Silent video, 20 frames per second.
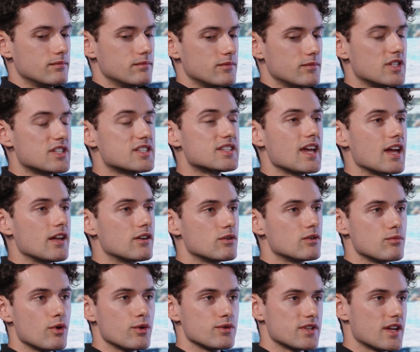the standard
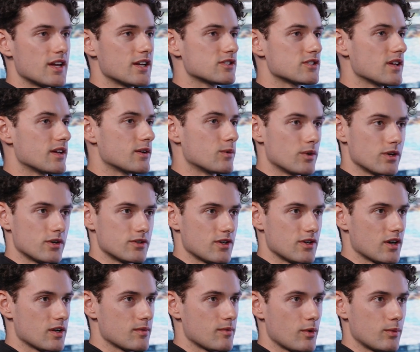mosaics, like what you're
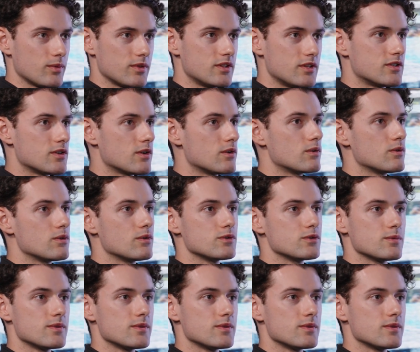talking about with the turtles,